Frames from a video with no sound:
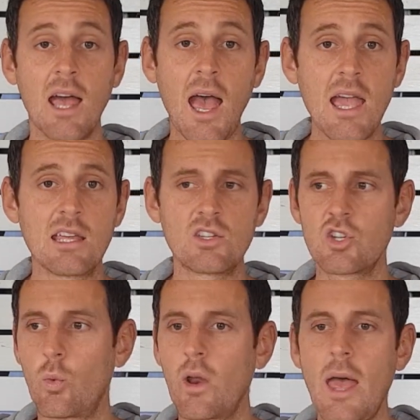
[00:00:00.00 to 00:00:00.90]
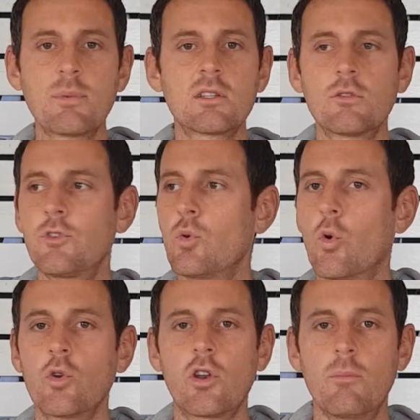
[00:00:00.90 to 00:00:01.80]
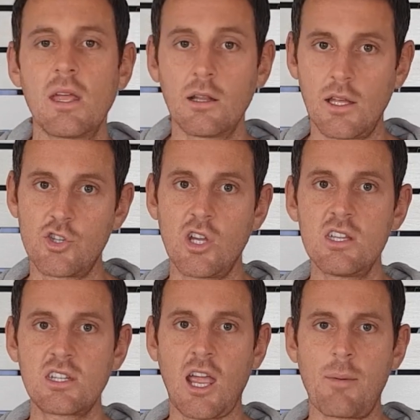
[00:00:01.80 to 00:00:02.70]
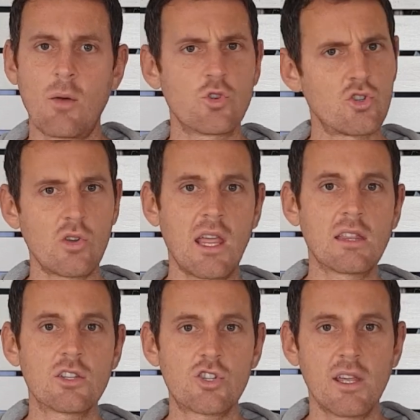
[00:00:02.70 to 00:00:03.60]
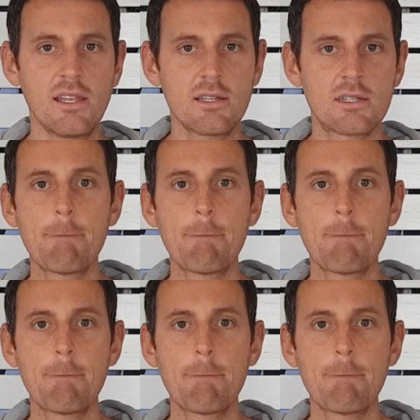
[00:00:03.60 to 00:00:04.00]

hey, so what happens if you ordered a meal and cheese came out? Would you eat the cheese?